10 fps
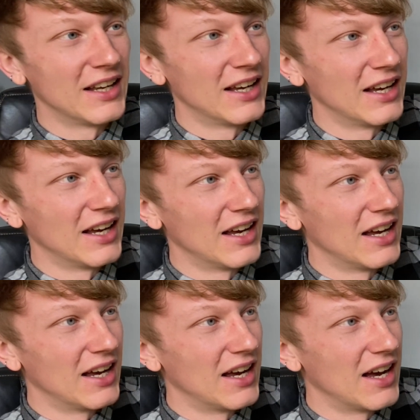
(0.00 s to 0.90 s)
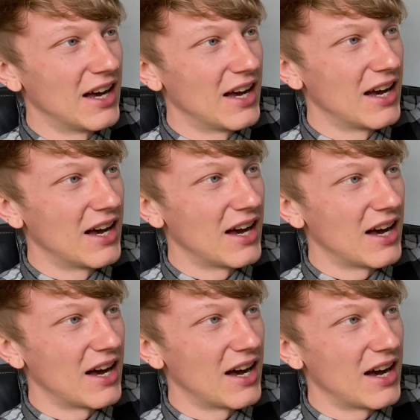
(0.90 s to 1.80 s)

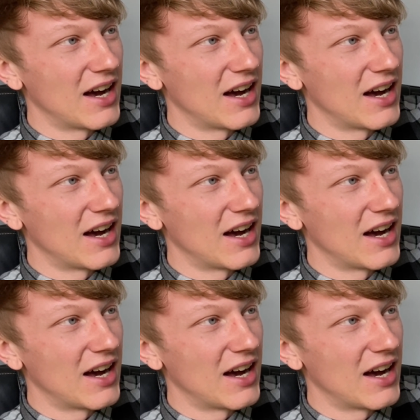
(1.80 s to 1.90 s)
Nothing is said.